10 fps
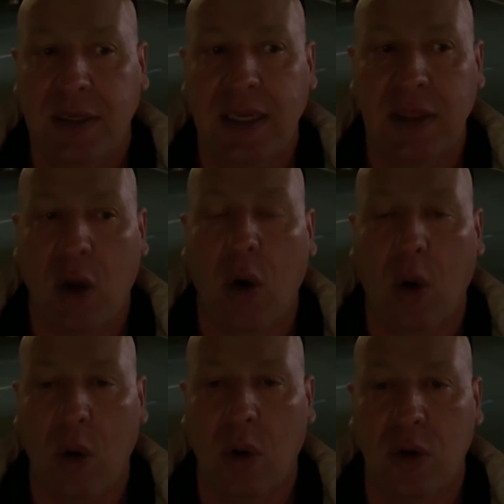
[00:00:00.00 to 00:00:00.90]
to get the
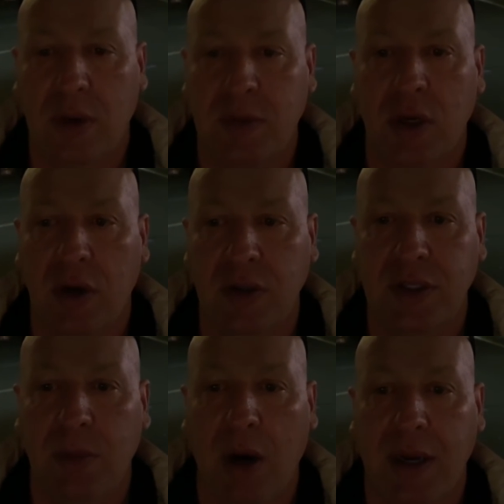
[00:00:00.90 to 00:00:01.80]
whole
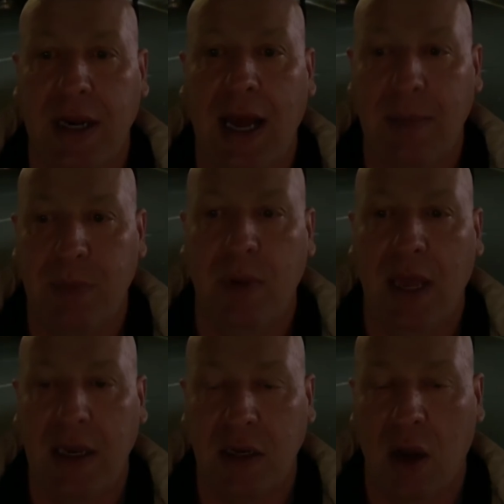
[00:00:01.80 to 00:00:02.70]
cryptocurrency market up
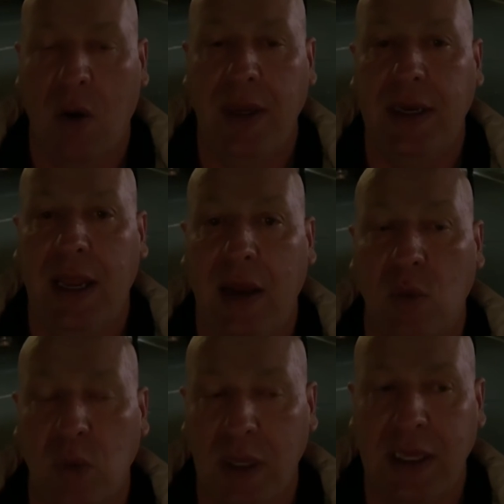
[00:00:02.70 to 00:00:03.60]
and going
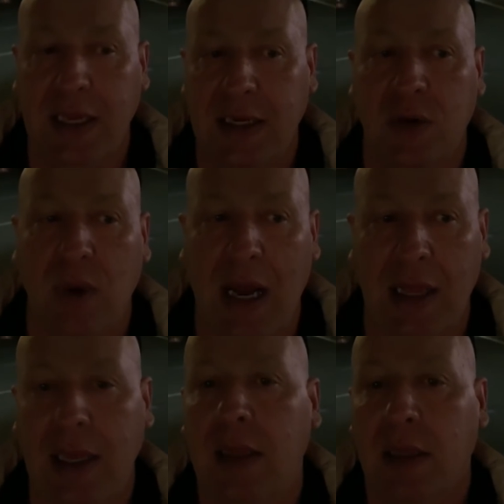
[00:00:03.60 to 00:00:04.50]
and really get it to rally.